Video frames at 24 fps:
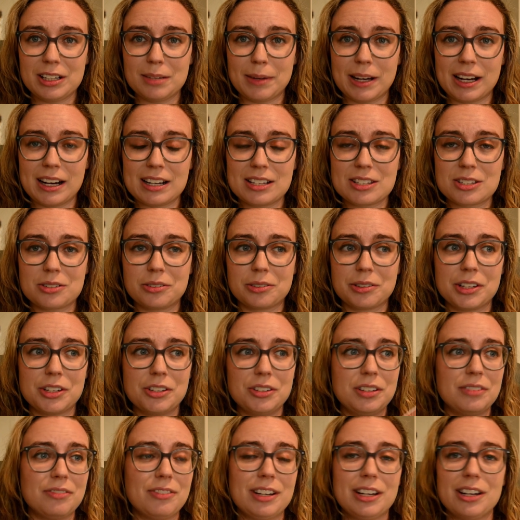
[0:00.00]
to my high school
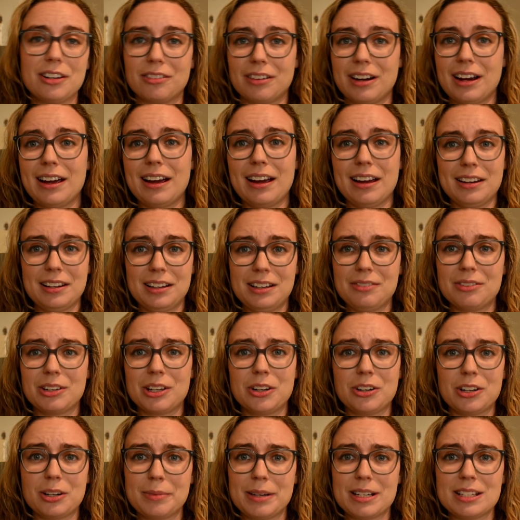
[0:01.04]
reunion video, right? I didn't even
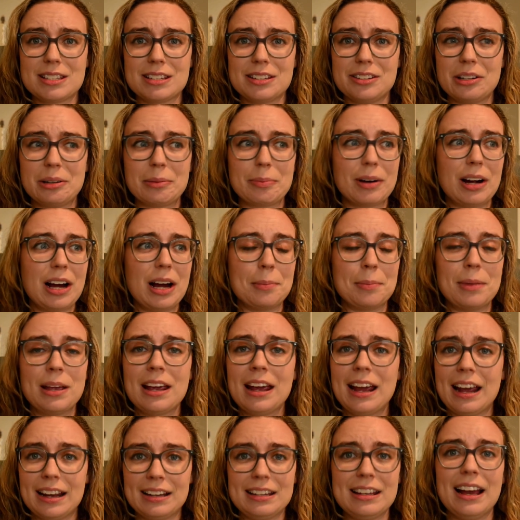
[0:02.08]
go to my senior prom,
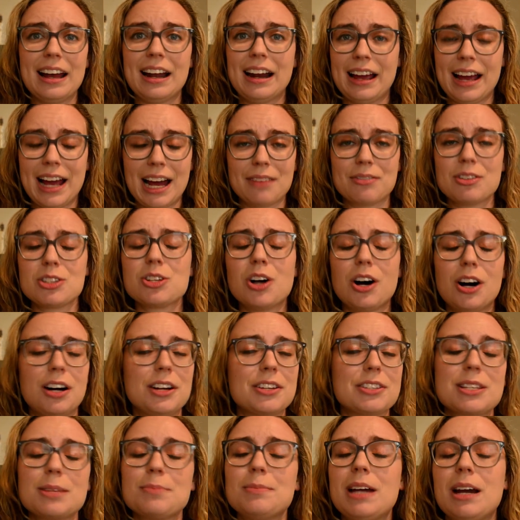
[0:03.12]
and yet I have this
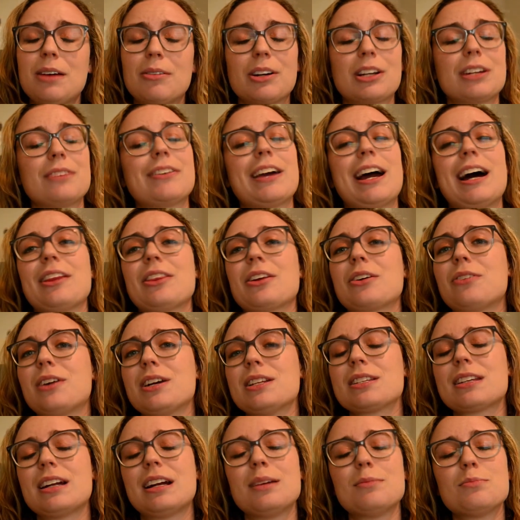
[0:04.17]
awesome network of Catholic
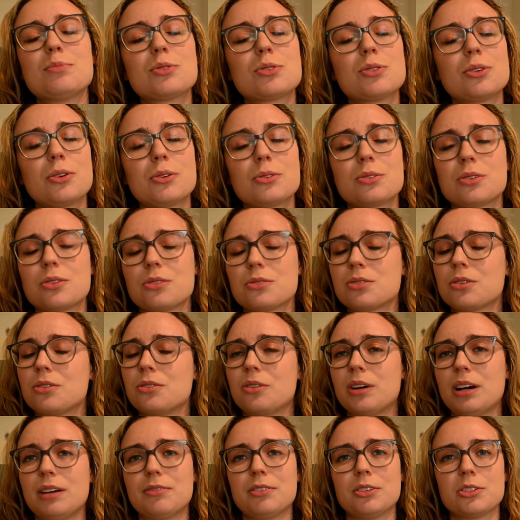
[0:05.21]
friends, and I am so
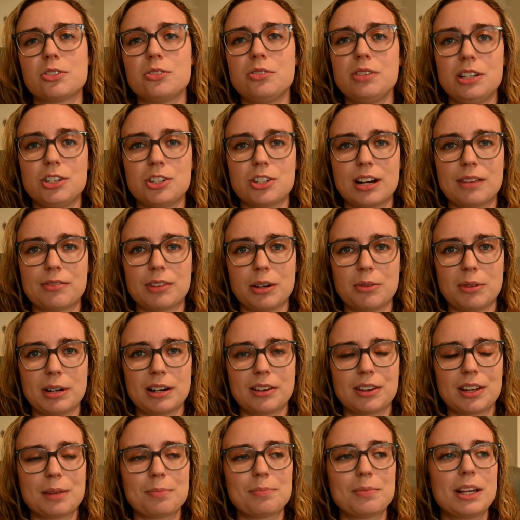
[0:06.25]
grateful to each and every one of
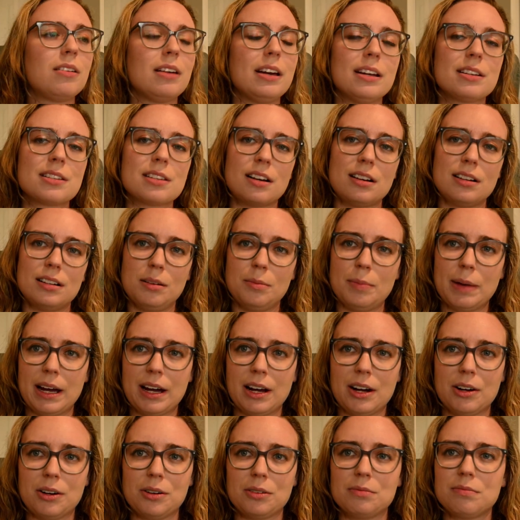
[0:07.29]
them. So it's all
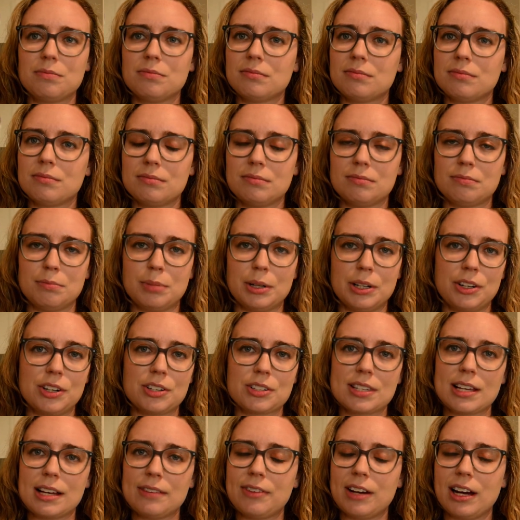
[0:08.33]
about putting
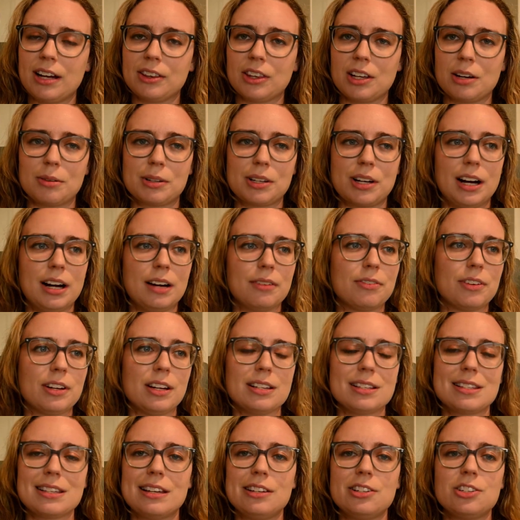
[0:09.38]
yourself out there with
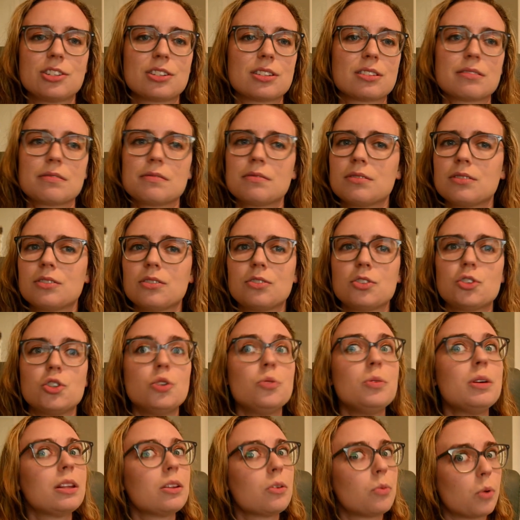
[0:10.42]
confidence and just
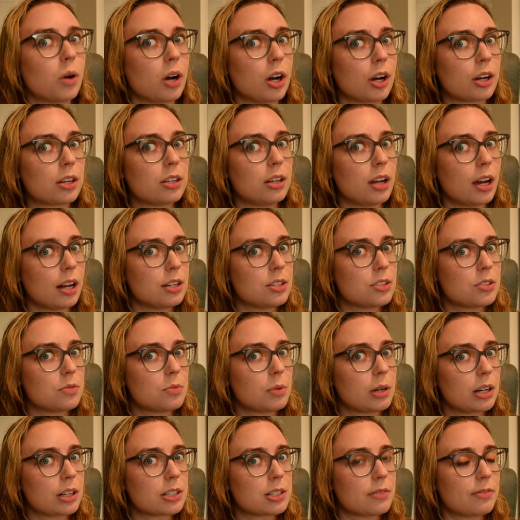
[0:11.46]
doing the work. You got to do
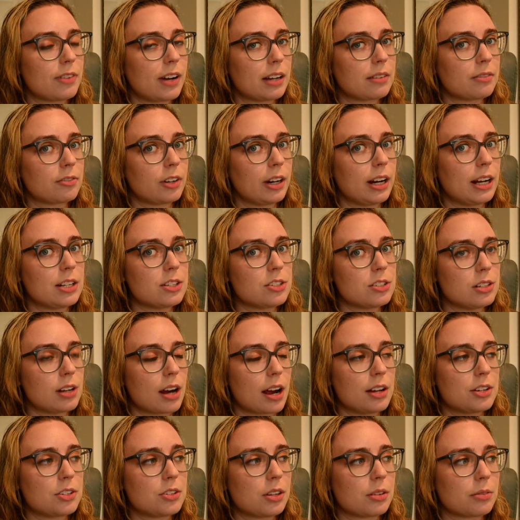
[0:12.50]
work to find friends. You
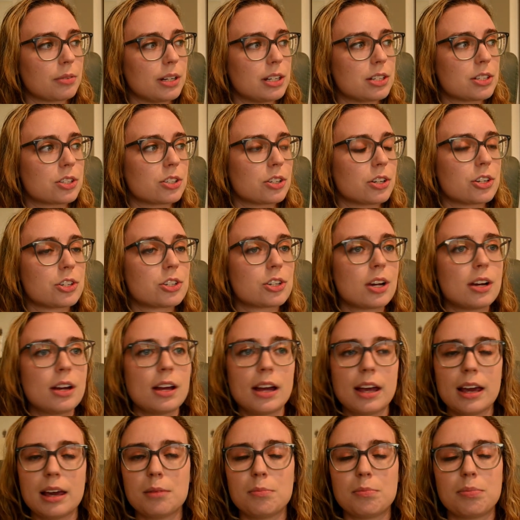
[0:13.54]
got to do the research,
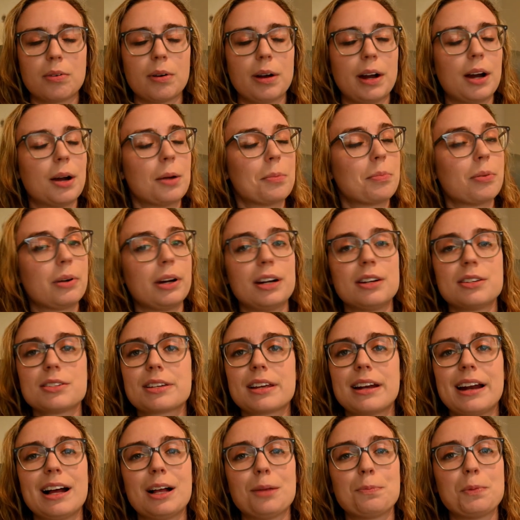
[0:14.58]
and prayer. Prayer is
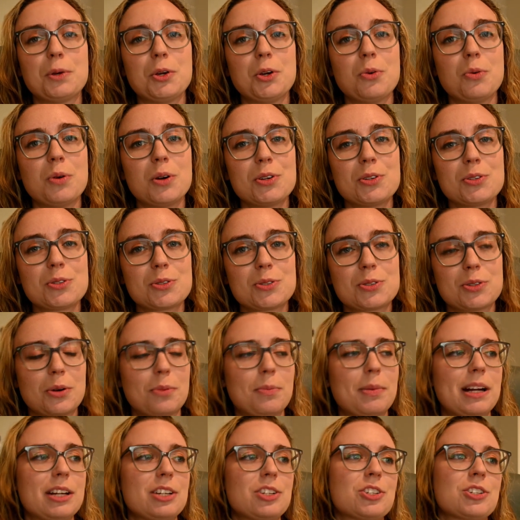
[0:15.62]
going to help you so
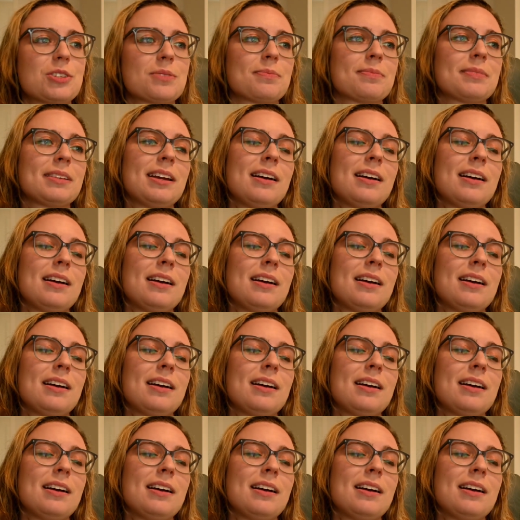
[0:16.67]
much.